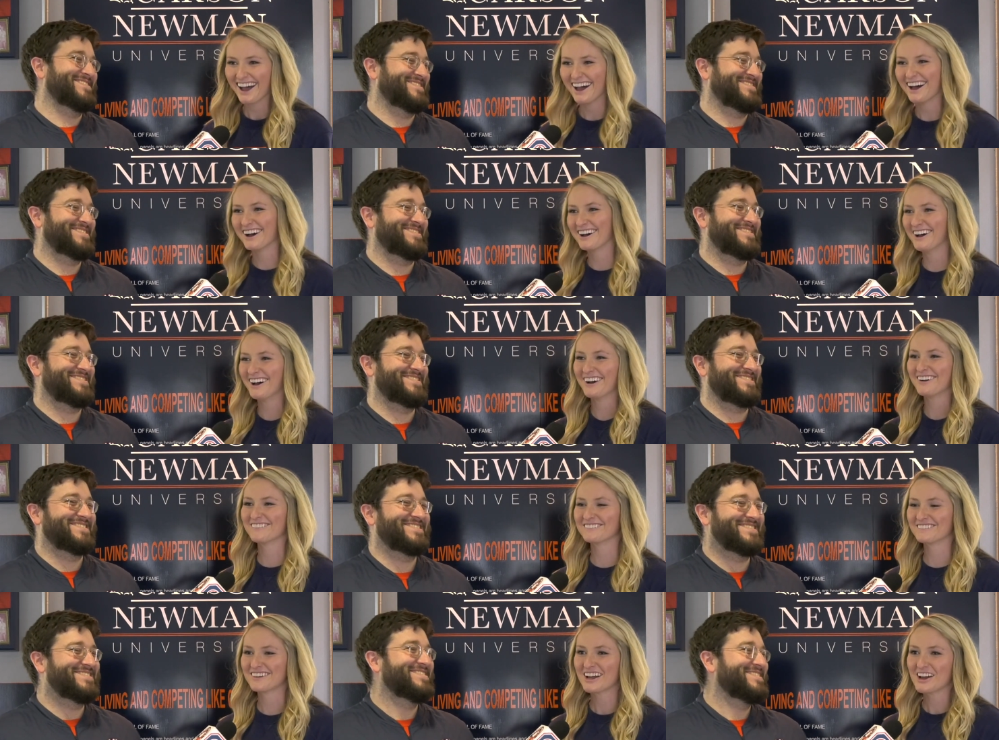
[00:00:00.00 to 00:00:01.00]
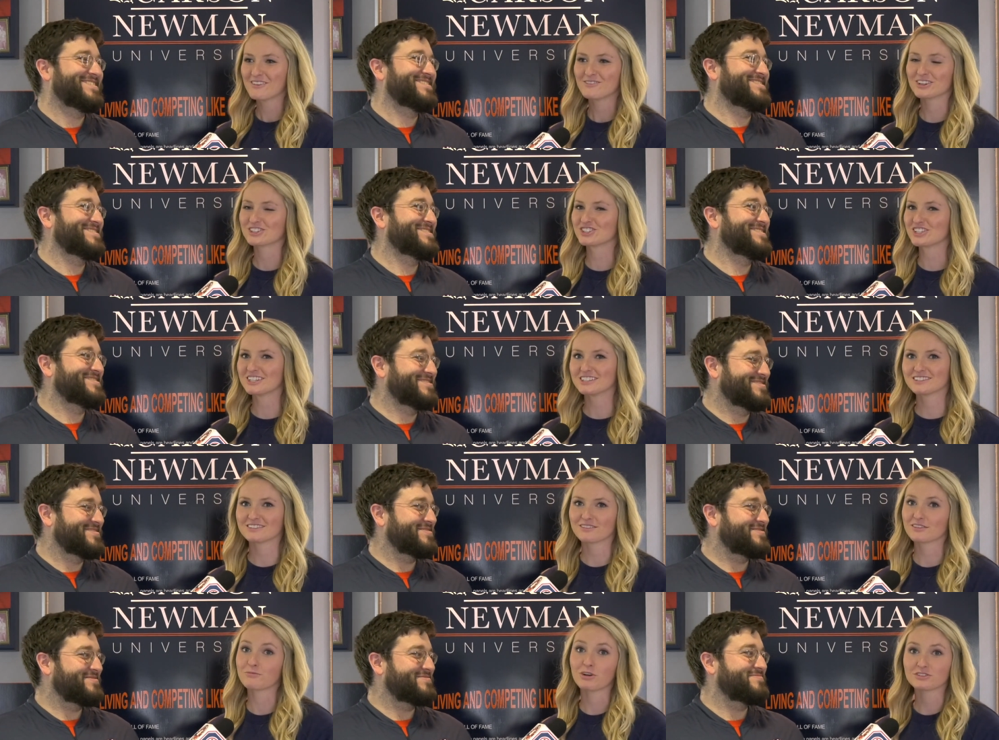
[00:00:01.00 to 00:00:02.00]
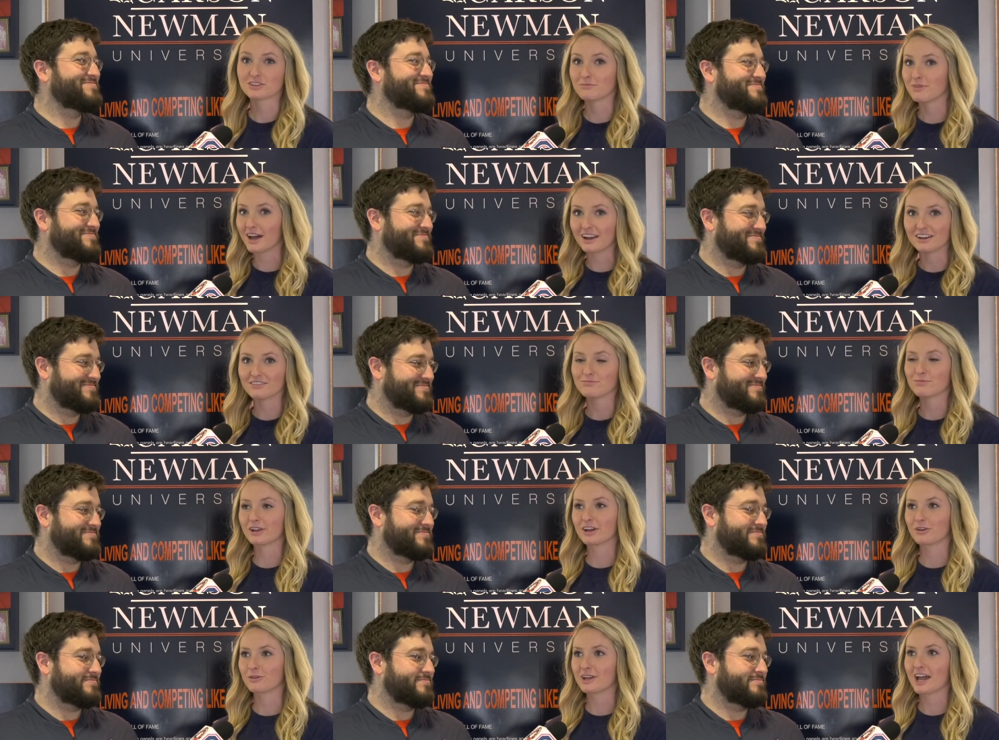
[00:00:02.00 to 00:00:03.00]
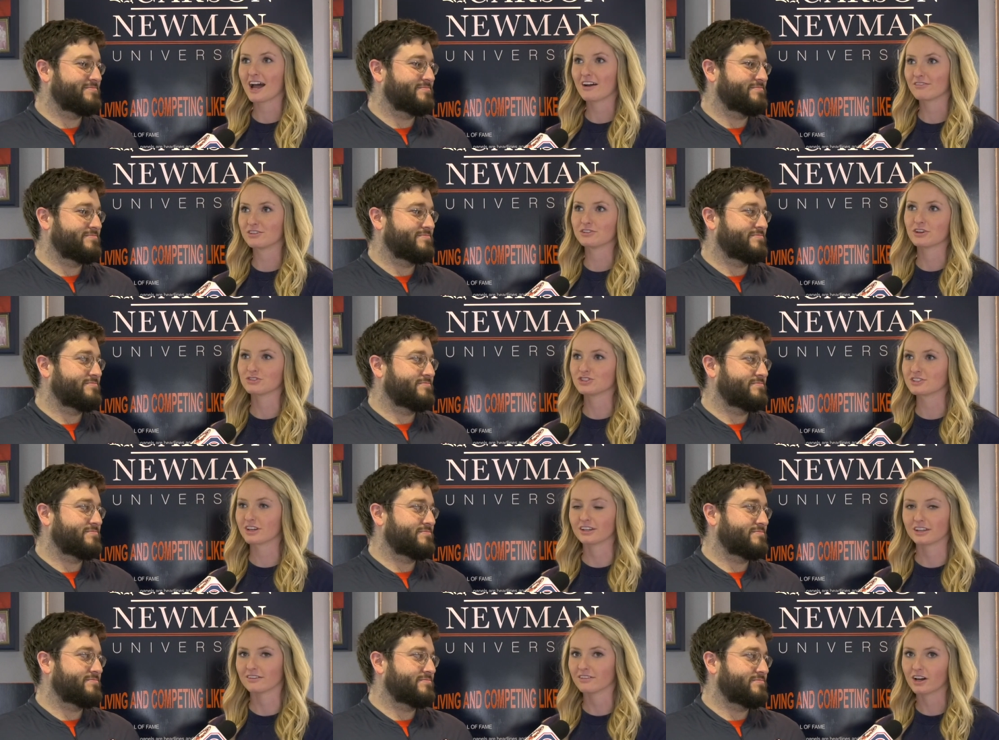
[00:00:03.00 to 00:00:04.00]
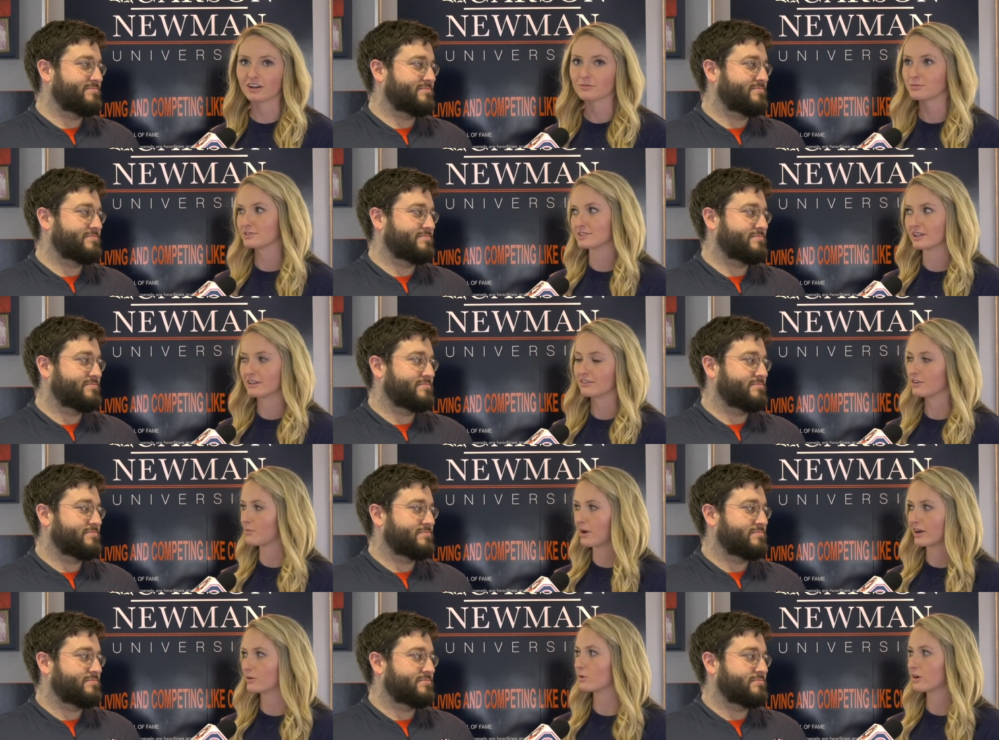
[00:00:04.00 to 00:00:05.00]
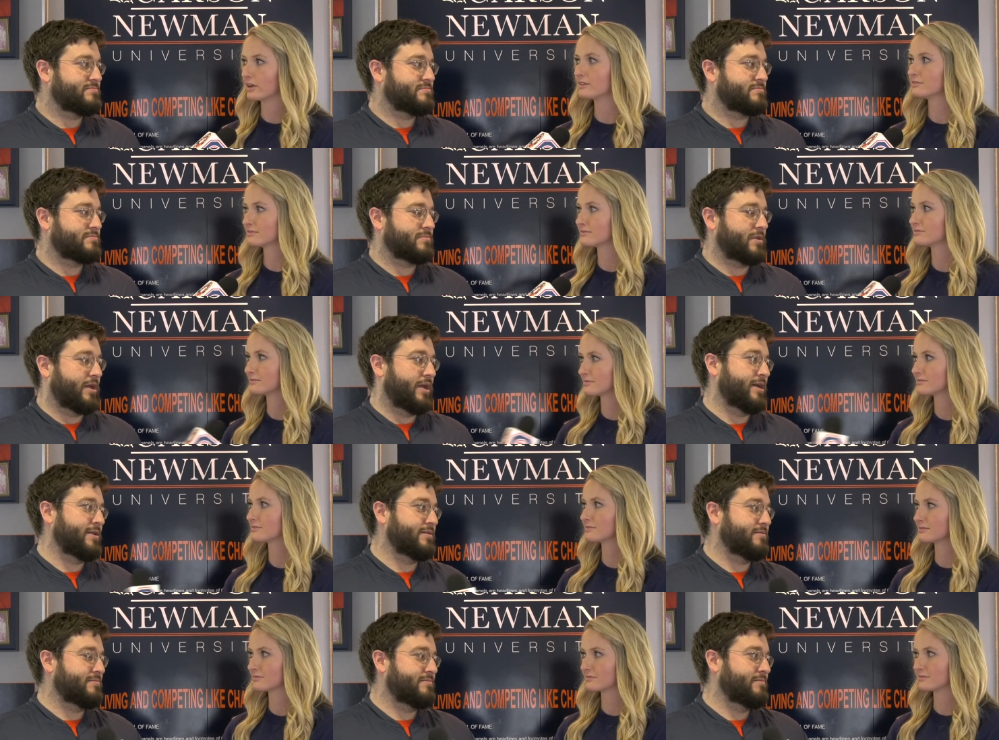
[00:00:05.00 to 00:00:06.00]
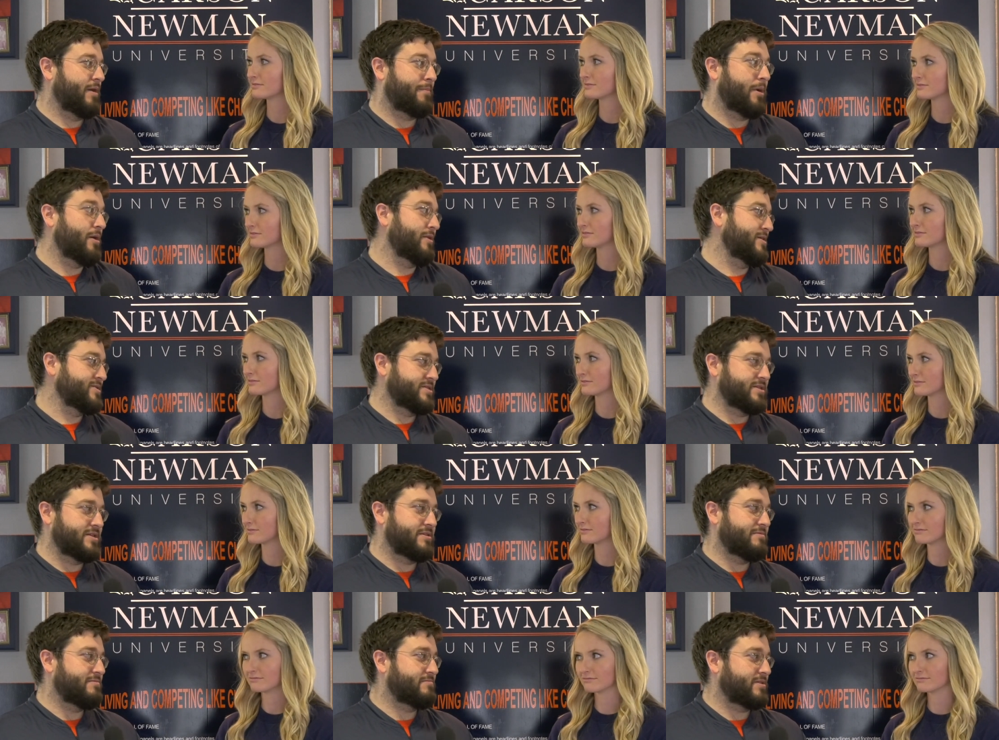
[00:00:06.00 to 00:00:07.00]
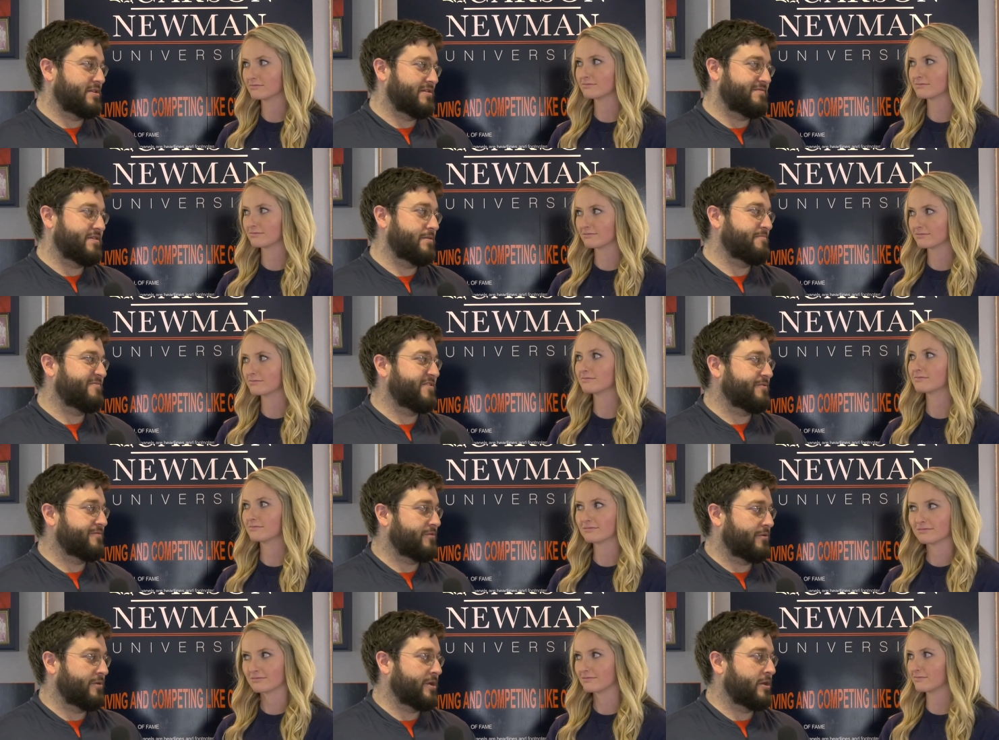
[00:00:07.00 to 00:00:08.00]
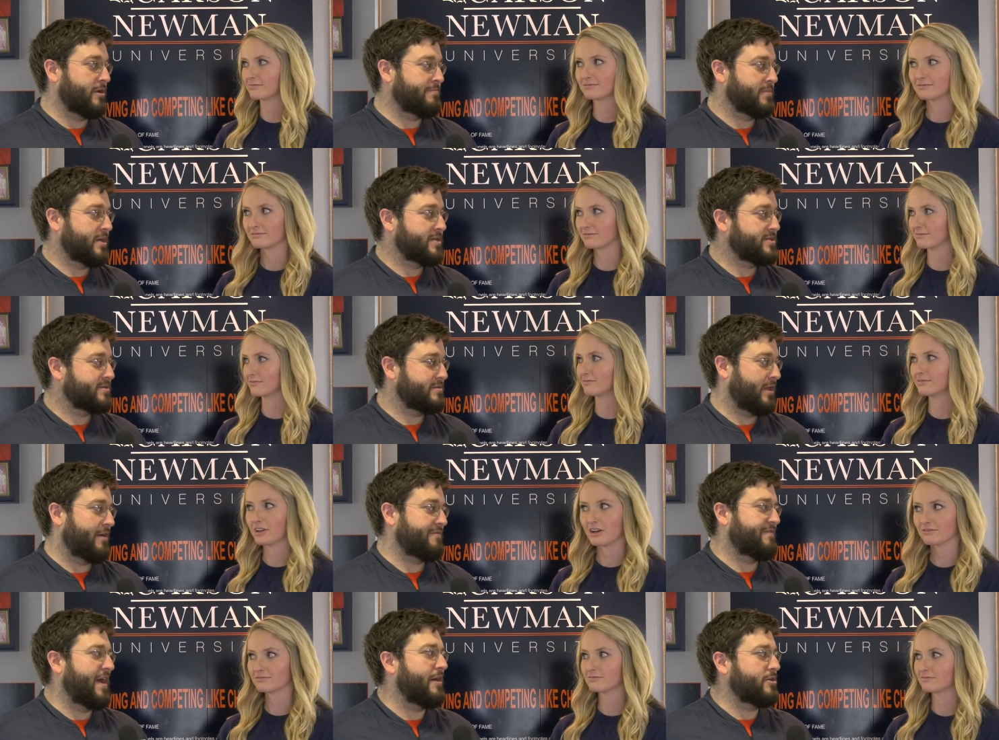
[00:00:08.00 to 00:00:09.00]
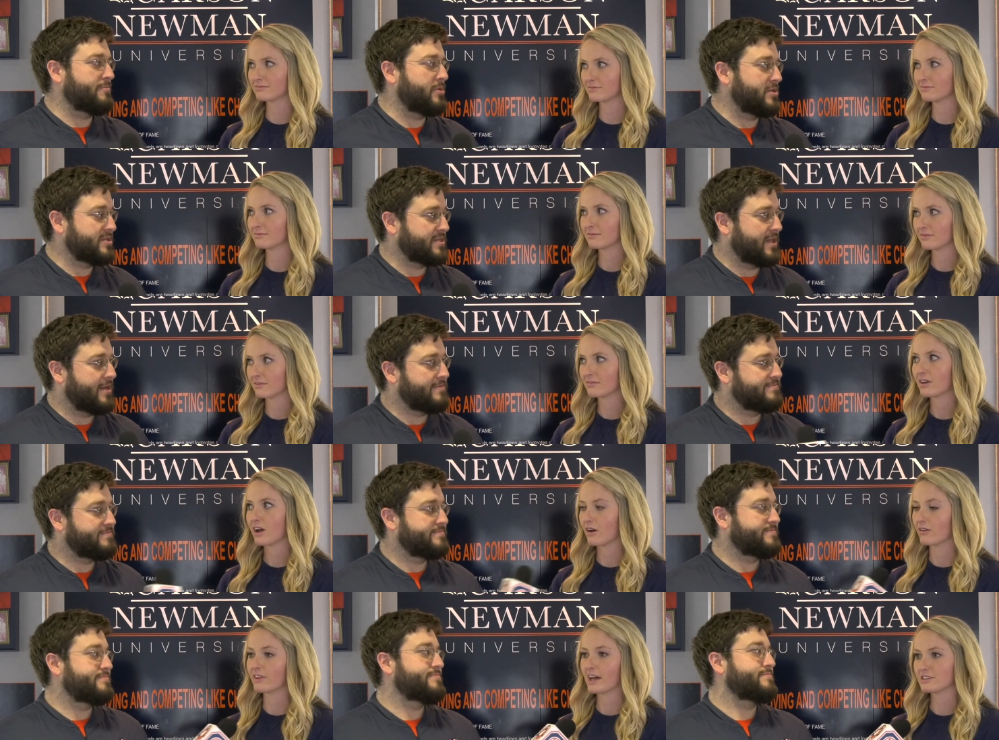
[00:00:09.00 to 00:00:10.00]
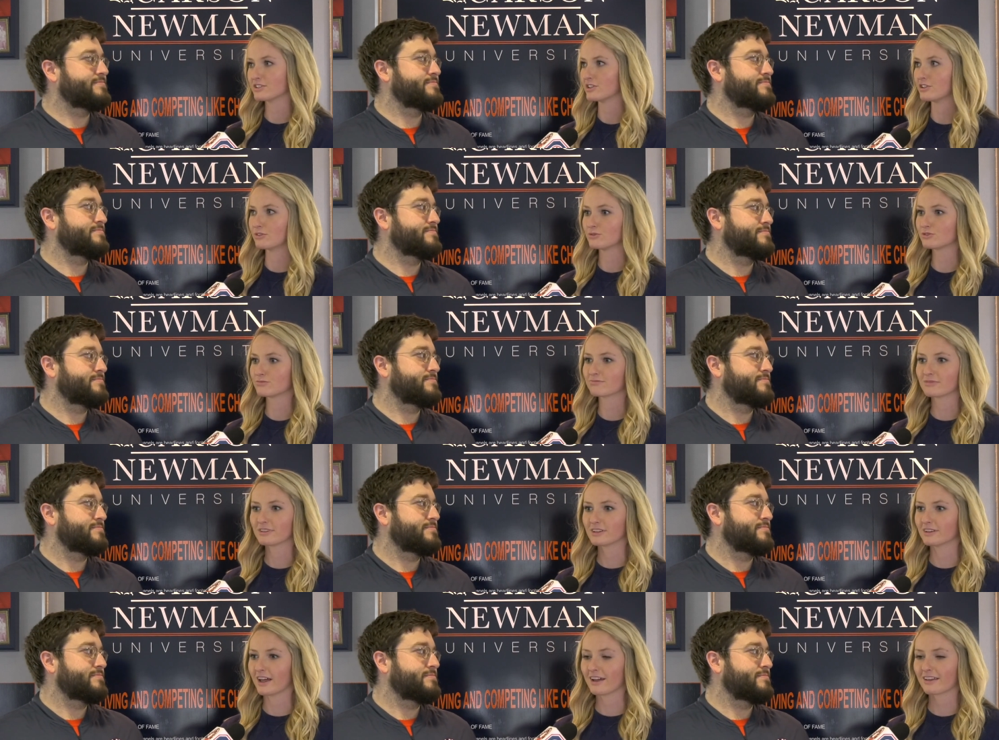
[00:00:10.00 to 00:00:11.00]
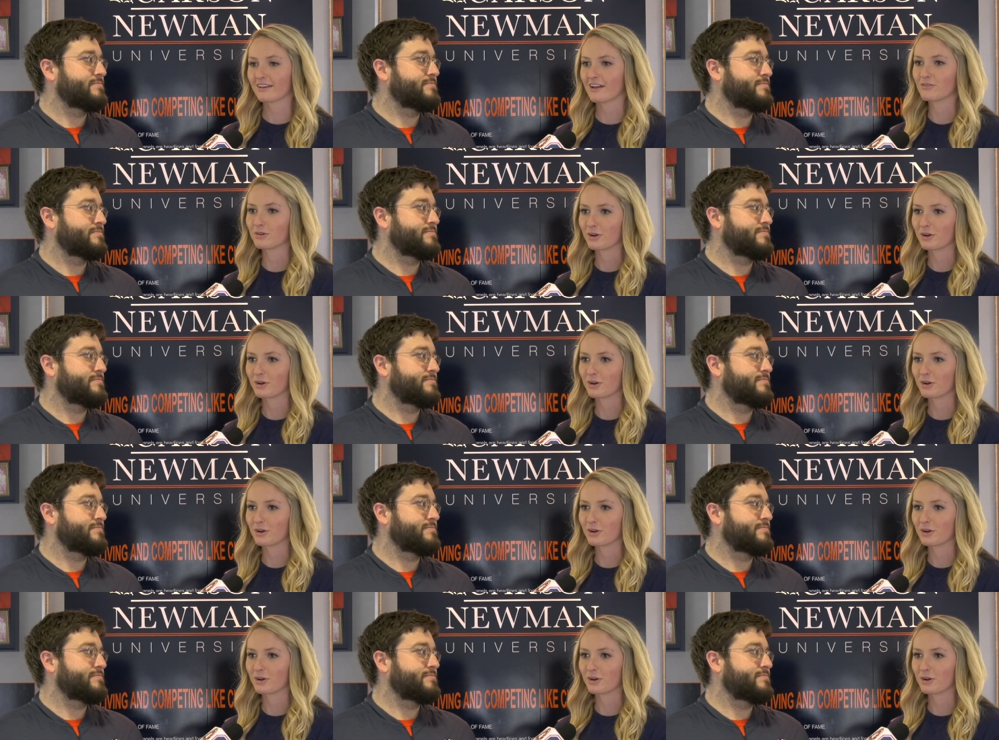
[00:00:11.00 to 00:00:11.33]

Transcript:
Speaker 1: Um, but she's the most competitive player we have. You know, she's going to give 100% no matter what.
Speaker 2: And a ball doesn't need to leave the infield for her to get on base. How yeah. valuable is that?
Speaker 1: Oh, that's huge. Like everyone